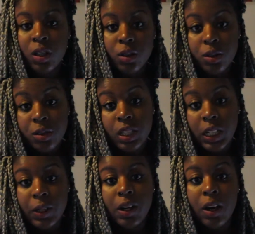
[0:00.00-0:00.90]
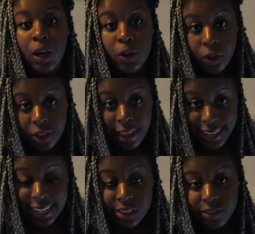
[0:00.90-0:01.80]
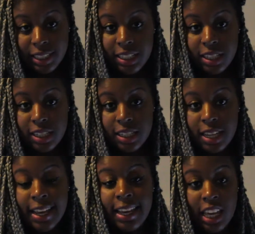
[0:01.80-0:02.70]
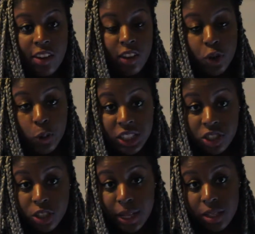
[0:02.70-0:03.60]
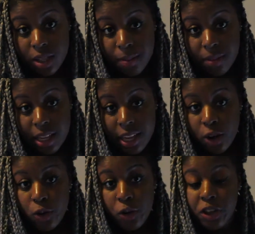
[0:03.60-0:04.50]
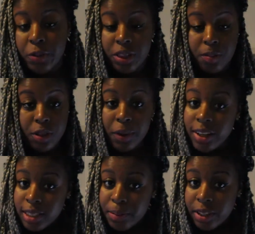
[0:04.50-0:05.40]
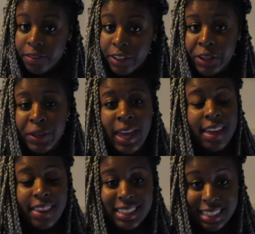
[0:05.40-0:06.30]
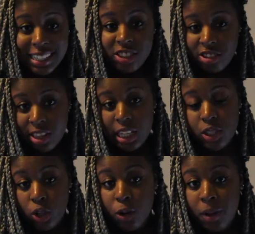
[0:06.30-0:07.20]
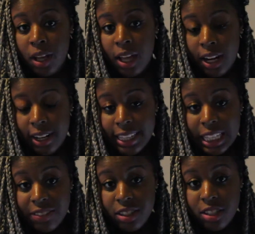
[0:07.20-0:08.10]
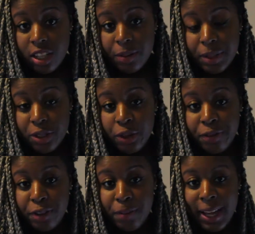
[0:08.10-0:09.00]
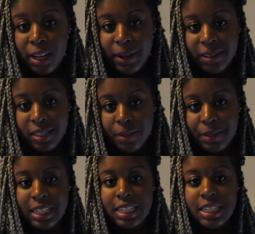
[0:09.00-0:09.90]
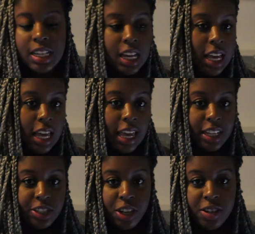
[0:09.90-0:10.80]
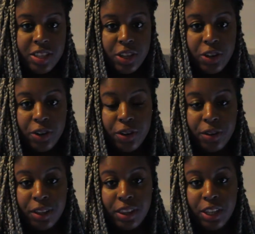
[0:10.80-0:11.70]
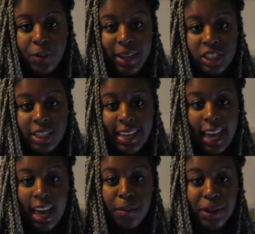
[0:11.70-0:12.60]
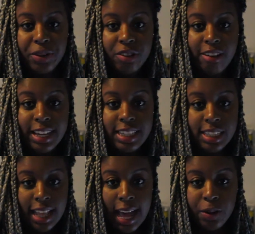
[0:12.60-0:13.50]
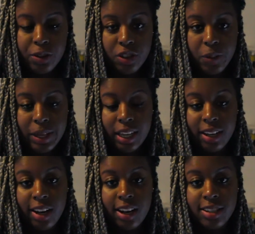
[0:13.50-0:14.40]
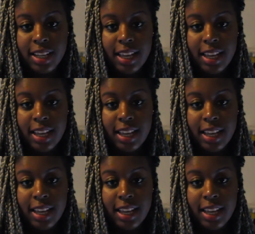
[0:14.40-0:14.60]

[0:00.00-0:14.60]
Also, annoy the hell out of teachers. If you have a question about something or you want them to mark something for you, that's literally their job. Like, give it to them and don't feel bad about it, because it shows that you actually care about your grades and how you're doing in class.